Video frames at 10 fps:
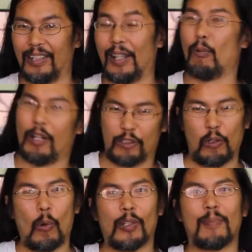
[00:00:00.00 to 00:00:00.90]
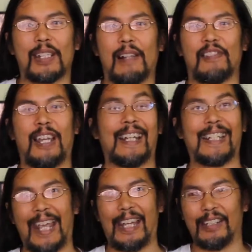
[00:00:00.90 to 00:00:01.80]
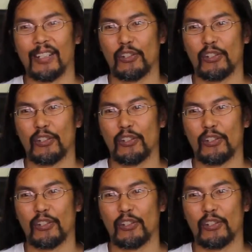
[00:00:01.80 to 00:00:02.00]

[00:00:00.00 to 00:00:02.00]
they wanted to own themselves again,